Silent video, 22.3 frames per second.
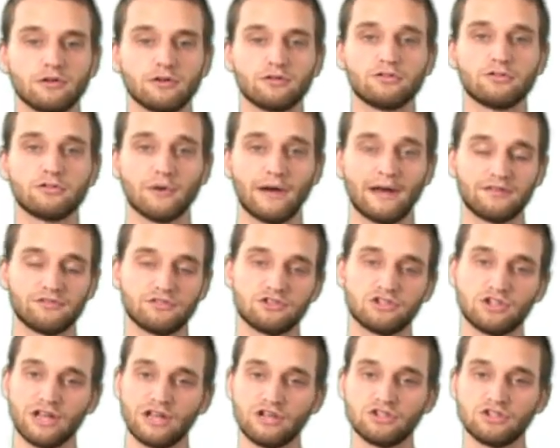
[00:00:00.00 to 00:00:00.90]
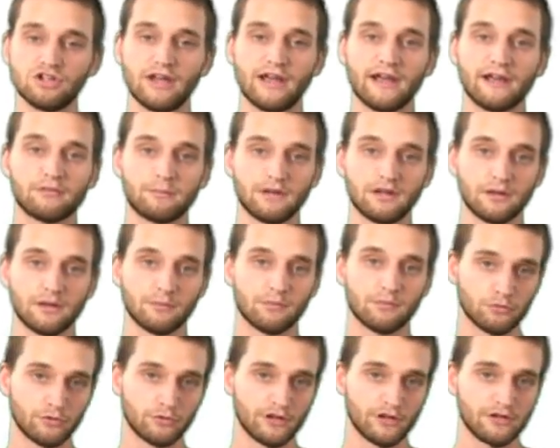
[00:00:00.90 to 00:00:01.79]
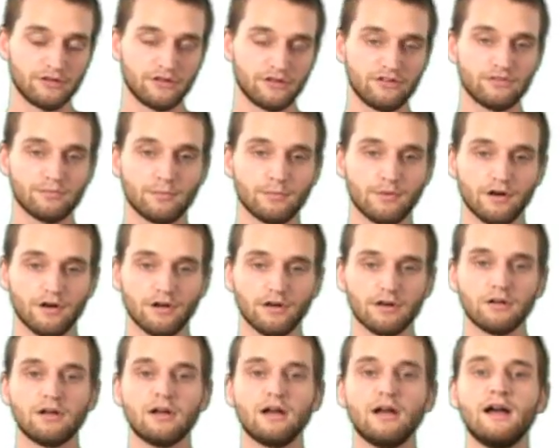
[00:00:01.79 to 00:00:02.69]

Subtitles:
so as the change in x becomes really, really small,